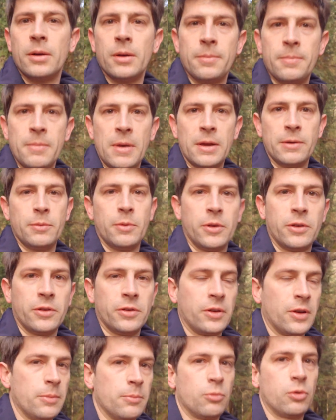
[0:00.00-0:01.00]
made with the
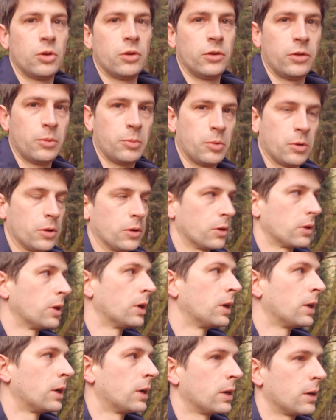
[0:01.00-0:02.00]
same principle,
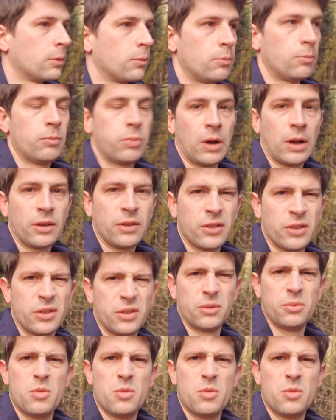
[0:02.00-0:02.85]
plus